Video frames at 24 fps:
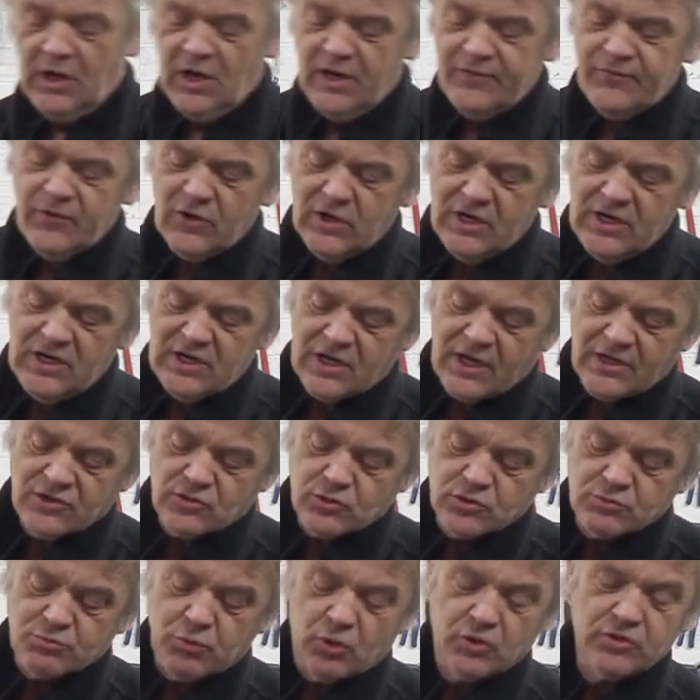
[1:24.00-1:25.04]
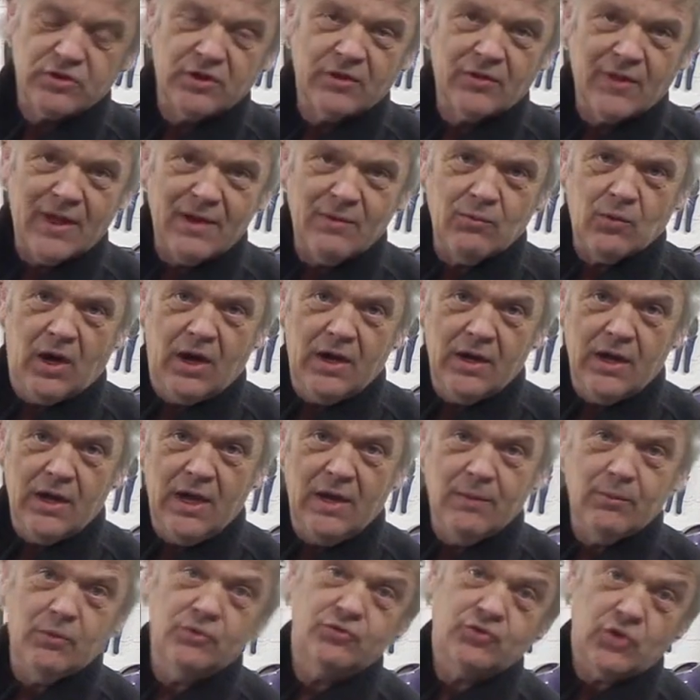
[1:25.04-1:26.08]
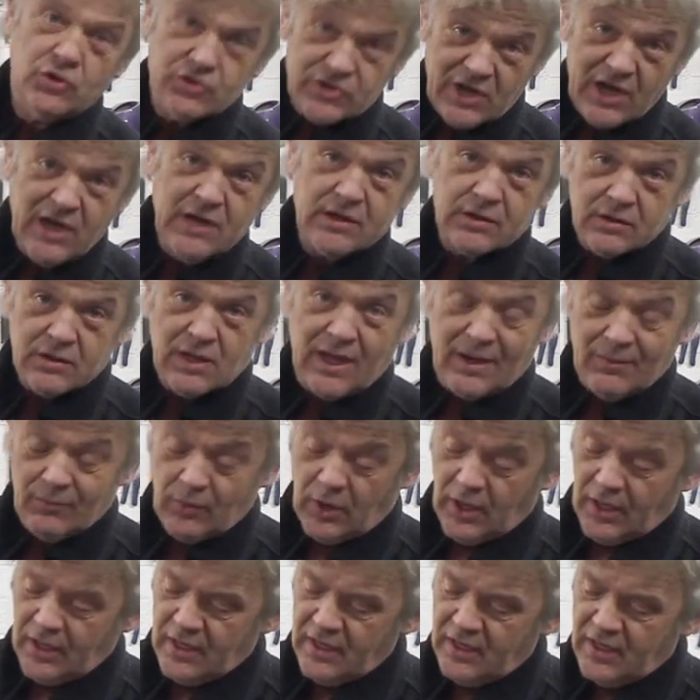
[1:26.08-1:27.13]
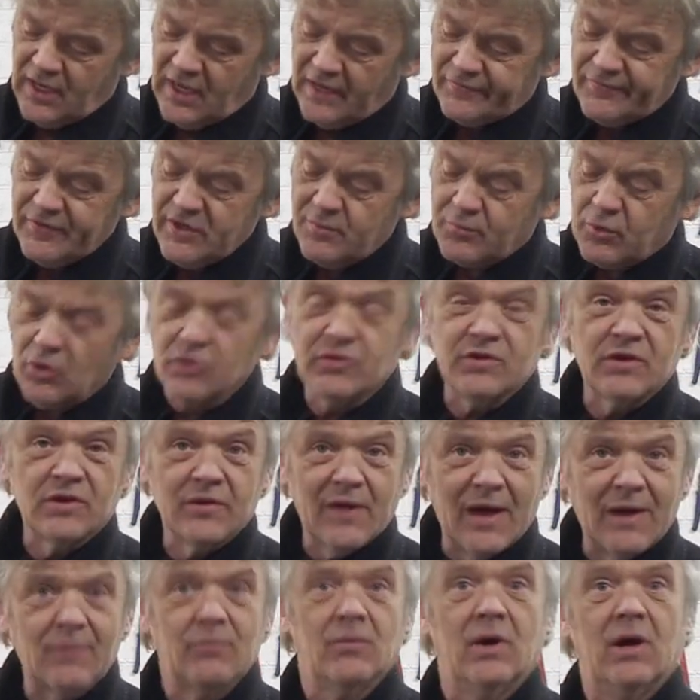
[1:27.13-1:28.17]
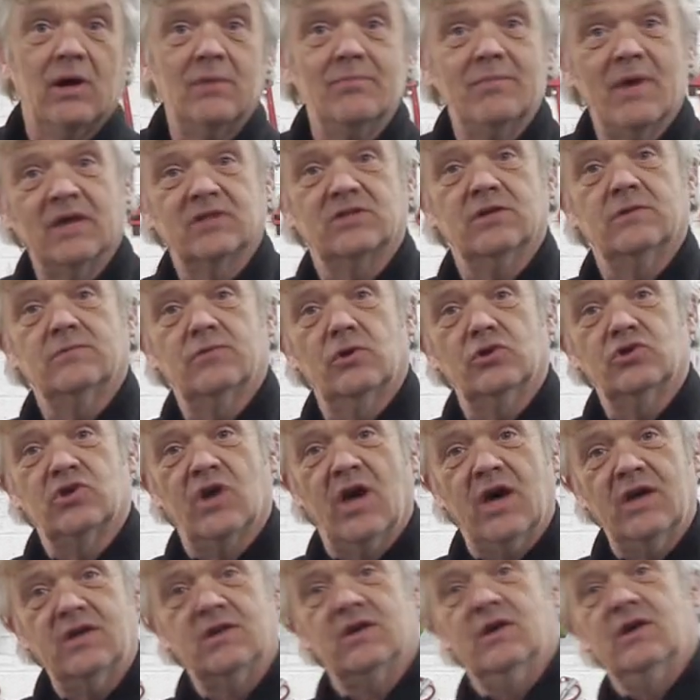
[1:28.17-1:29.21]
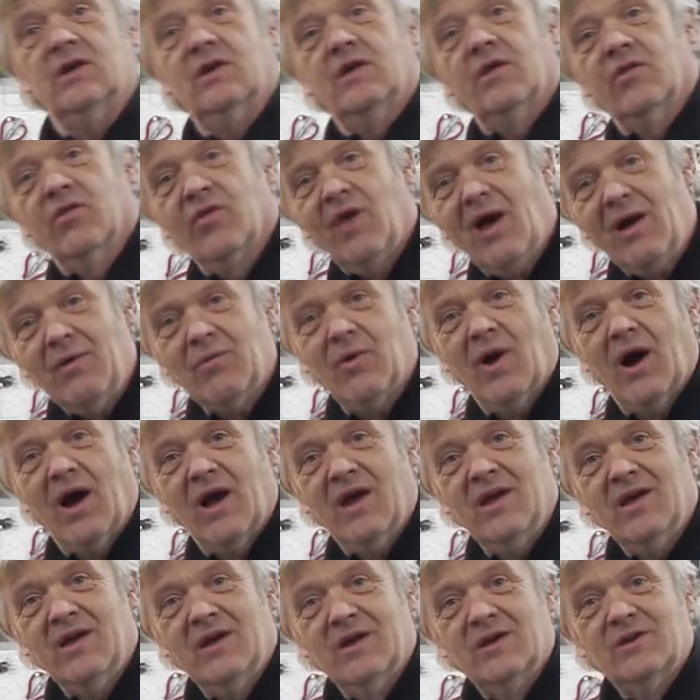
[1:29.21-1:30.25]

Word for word: If the leading edge was pointing that way, it would rotate that way. Having it pointing that way makes it rotate that way.